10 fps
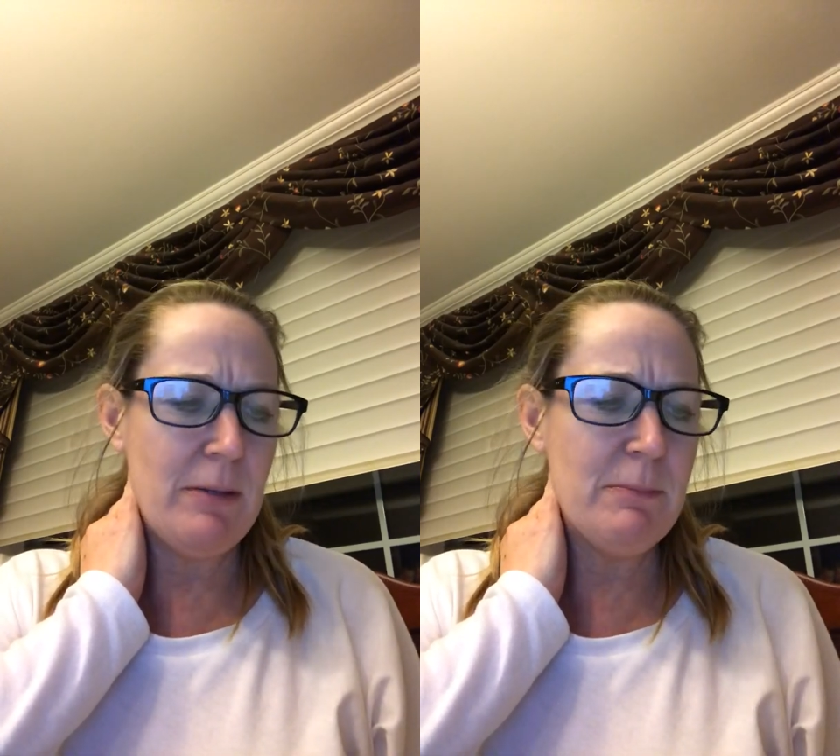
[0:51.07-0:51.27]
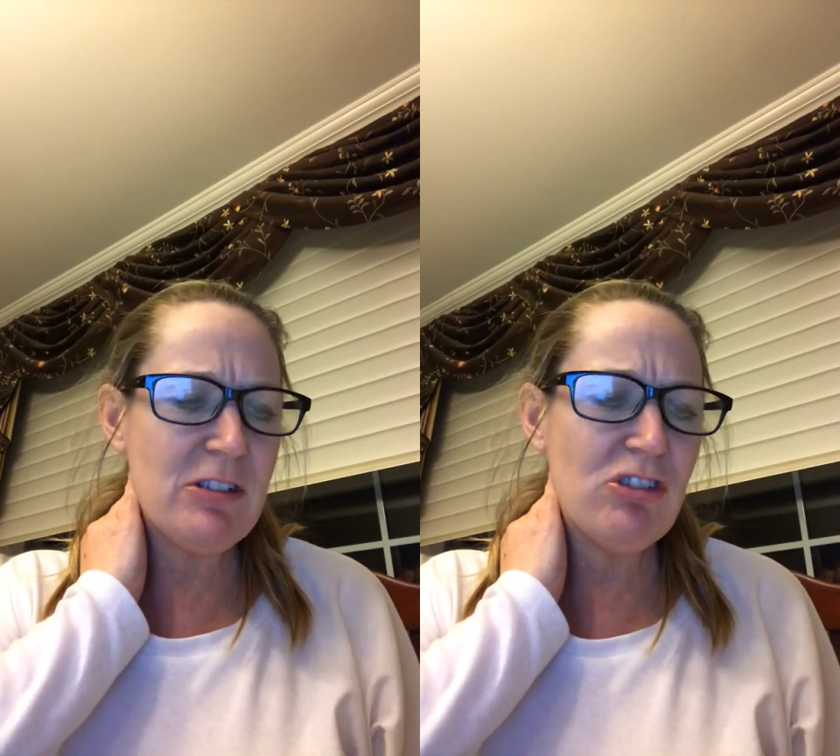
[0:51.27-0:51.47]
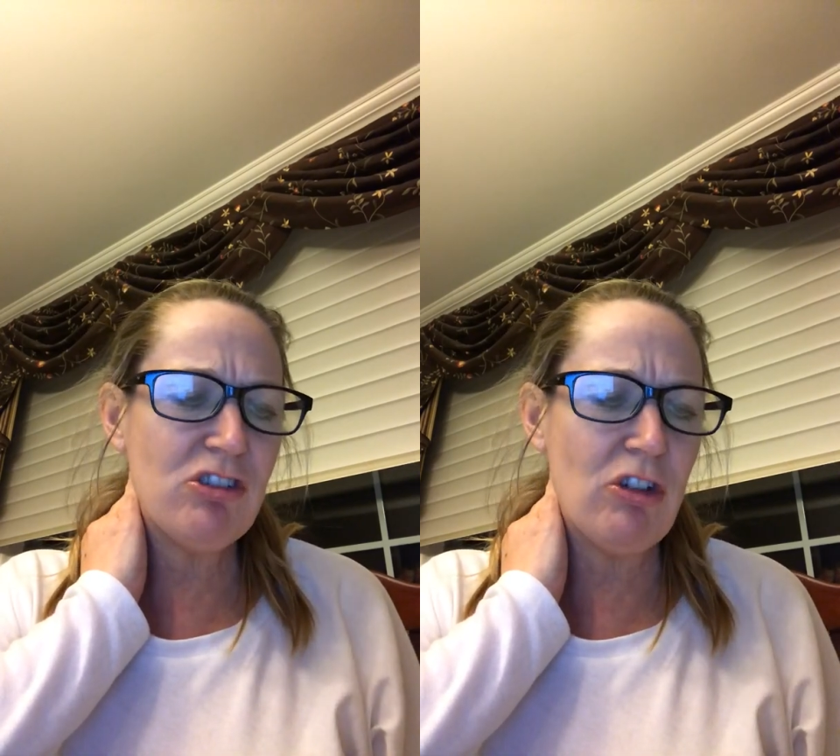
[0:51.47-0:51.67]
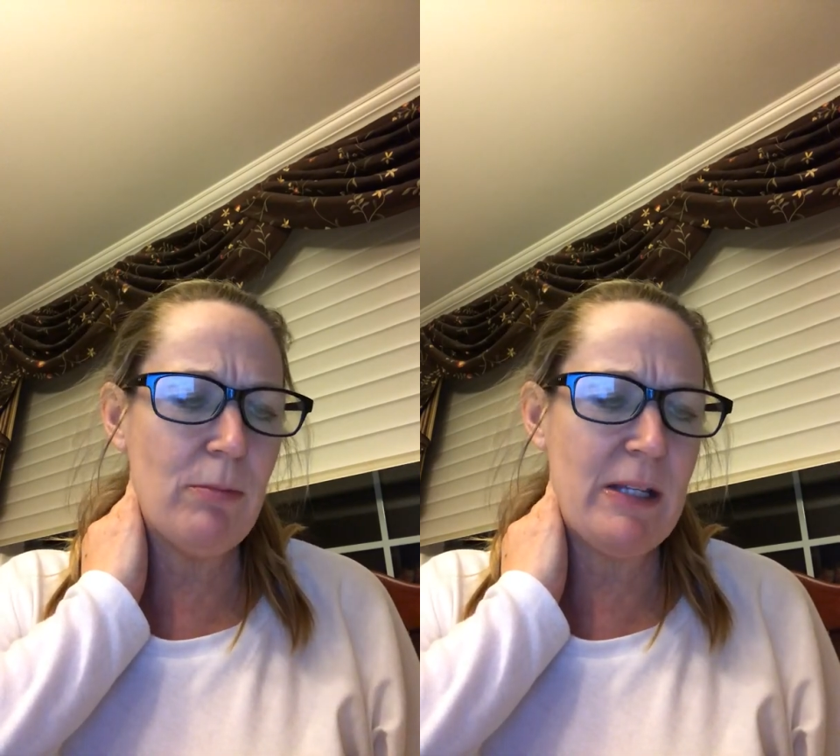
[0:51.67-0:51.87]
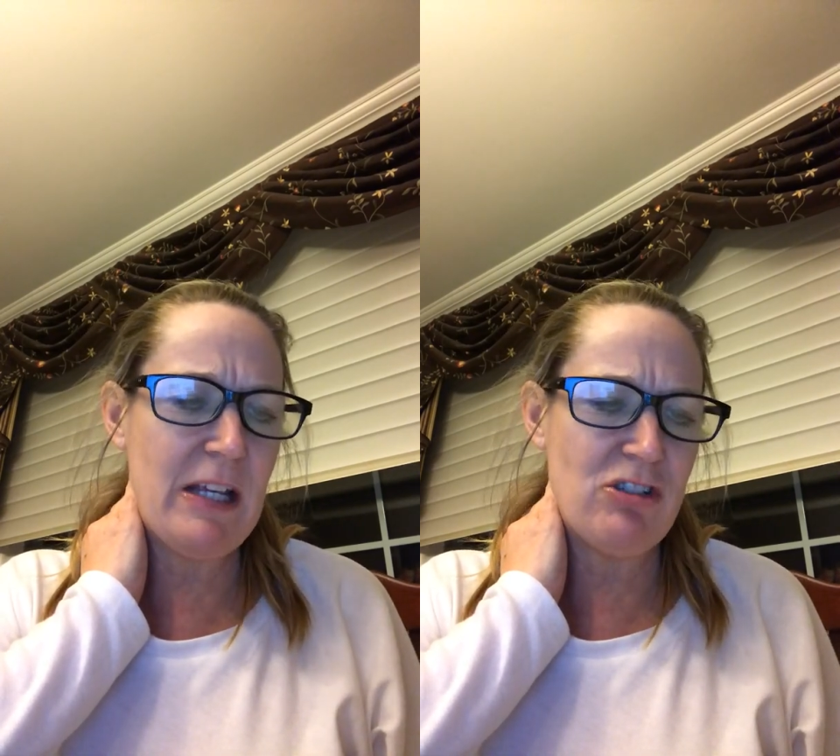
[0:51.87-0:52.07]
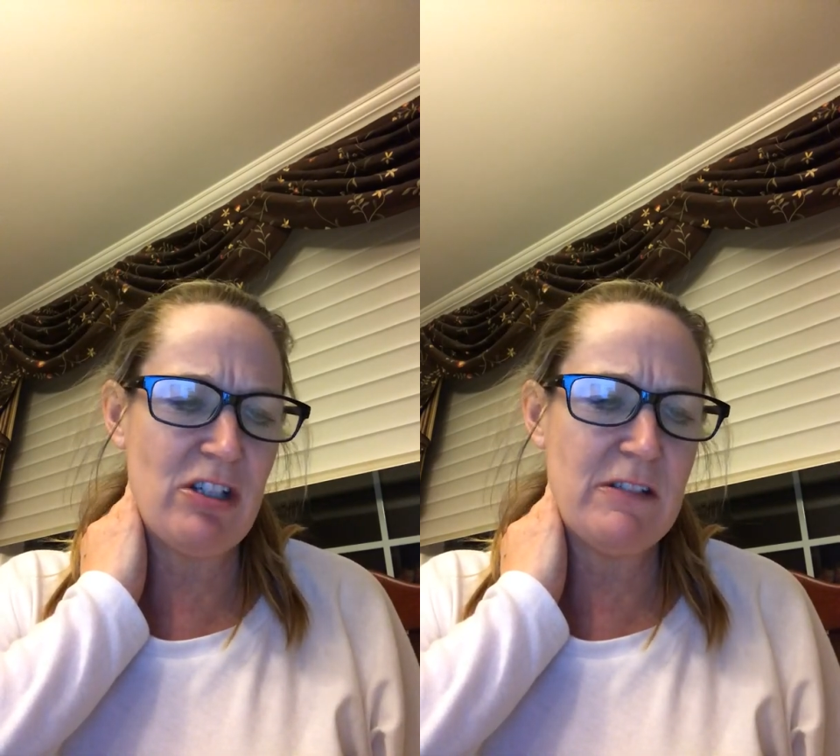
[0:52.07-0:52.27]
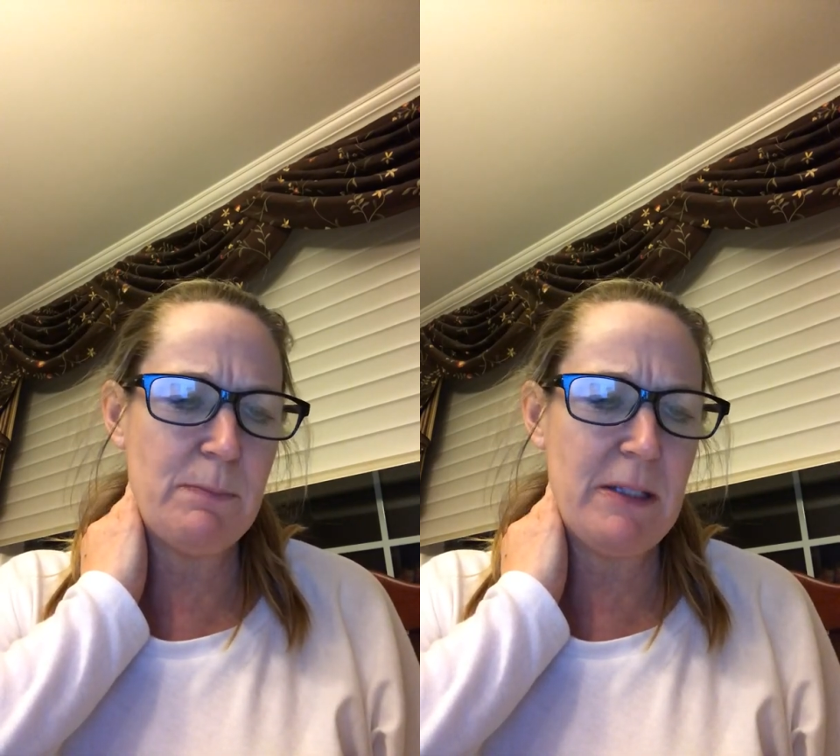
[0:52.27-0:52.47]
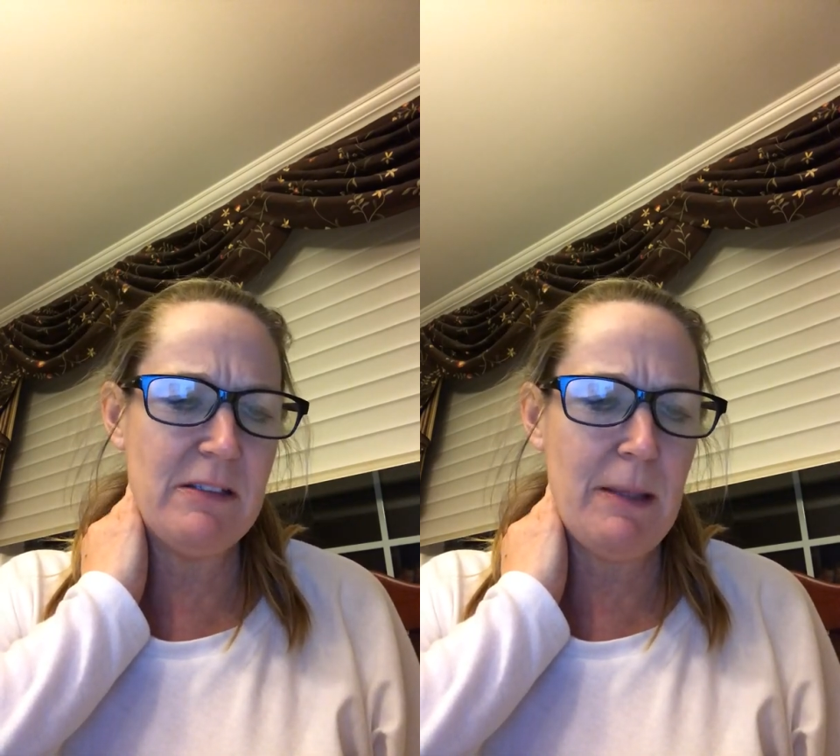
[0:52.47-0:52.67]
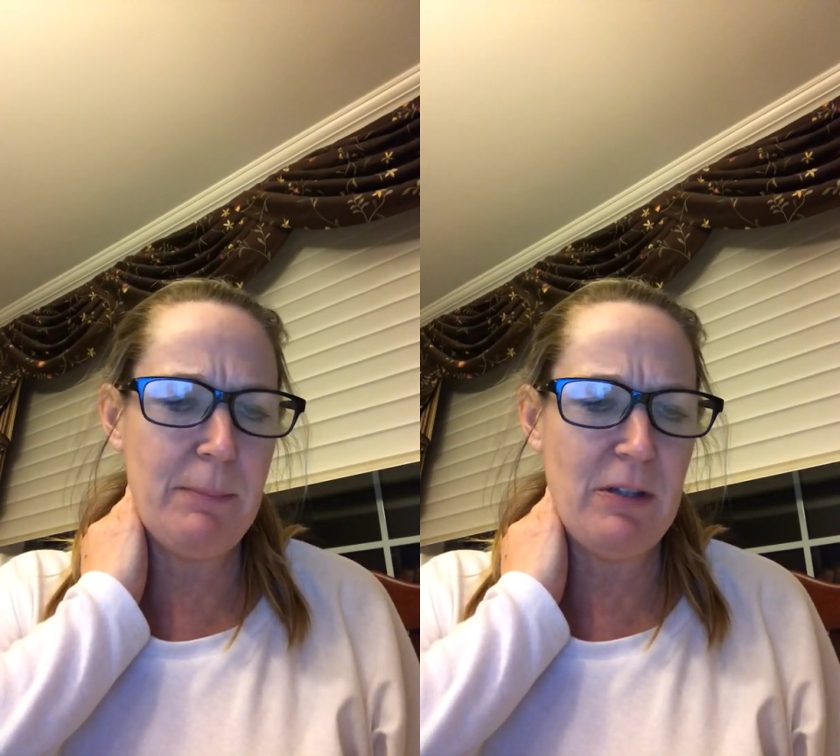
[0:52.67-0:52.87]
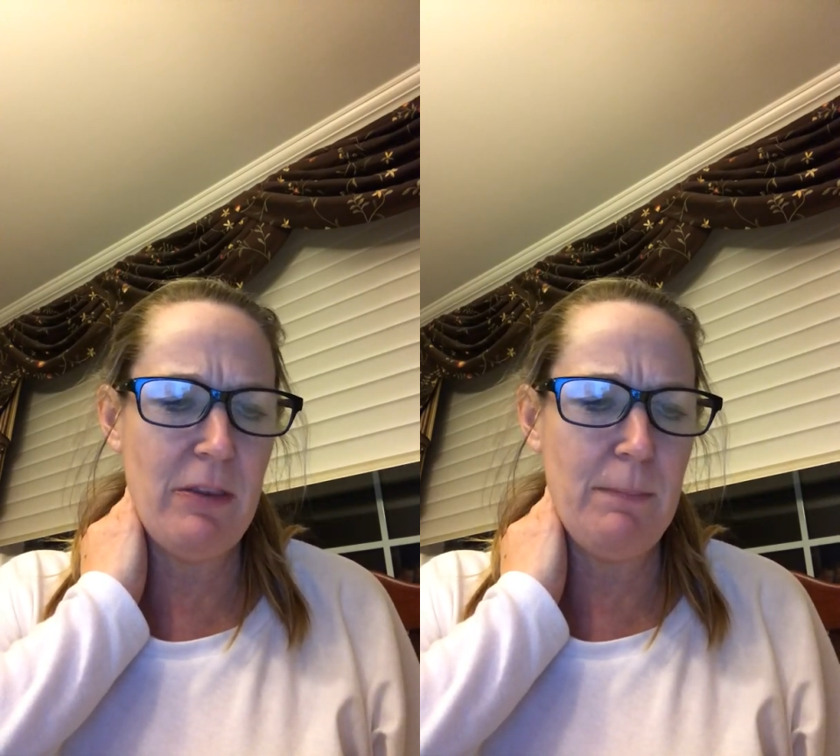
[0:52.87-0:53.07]
Mrs. Sherman had just pinned up
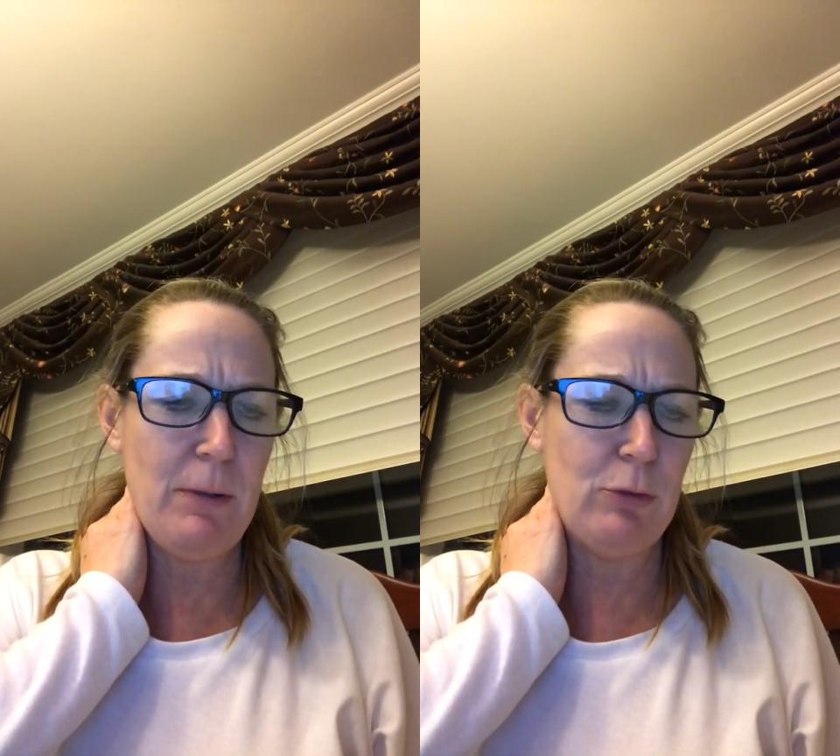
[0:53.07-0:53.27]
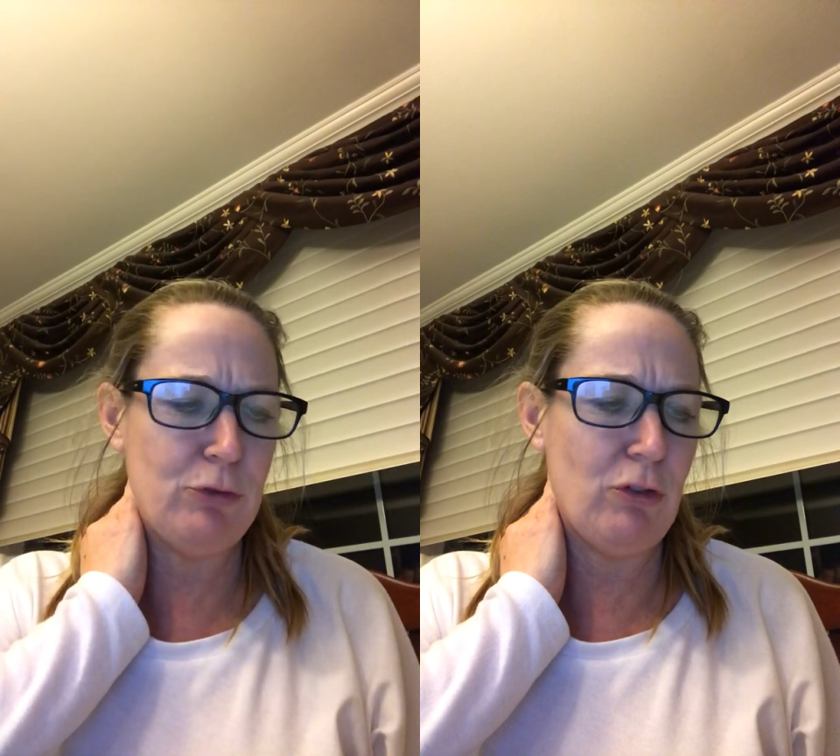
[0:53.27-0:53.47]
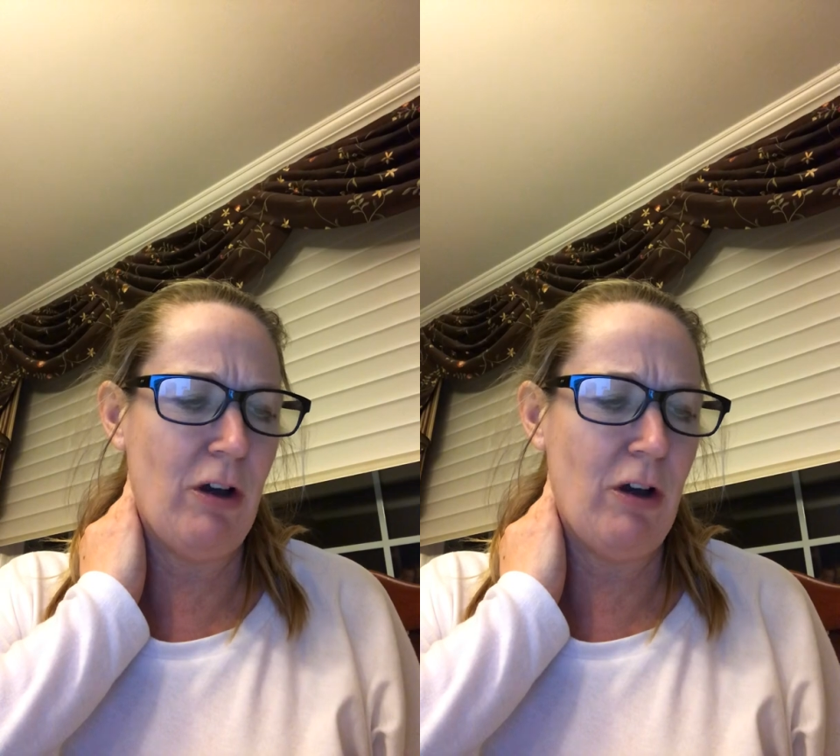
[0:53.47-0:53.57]
another poster